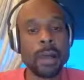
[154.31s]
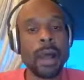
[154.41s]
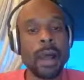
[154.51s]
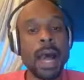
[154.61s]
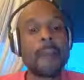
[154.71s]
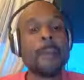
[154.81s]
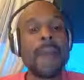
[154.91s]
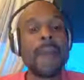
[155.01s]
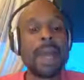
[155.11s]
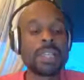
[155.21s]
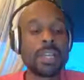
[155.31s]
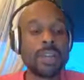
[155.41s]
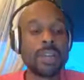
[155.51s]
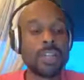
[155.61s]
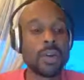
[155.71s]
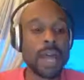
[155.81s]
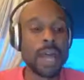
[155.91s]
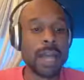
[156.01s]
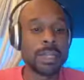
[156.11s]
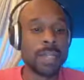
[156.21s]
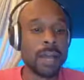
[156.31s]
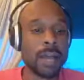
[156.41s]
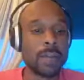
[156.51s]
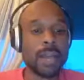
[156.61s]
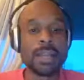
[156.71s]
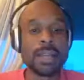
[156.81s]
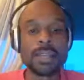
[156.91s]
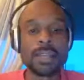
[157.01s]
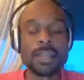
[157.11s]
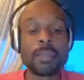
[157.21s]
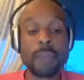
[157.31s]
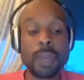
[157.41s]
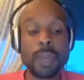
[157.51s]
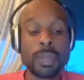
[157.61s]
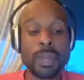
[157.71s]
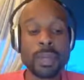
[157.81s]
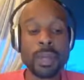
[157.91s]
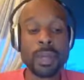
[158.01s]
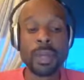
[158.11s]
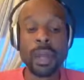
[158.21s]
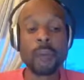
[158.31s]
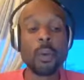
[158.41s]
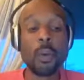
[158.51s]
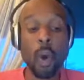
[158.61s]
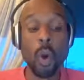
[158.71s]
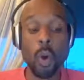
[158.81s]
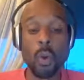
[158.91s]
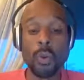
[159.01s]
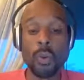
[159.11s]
I'm imagining that your concept and sensibilities of the world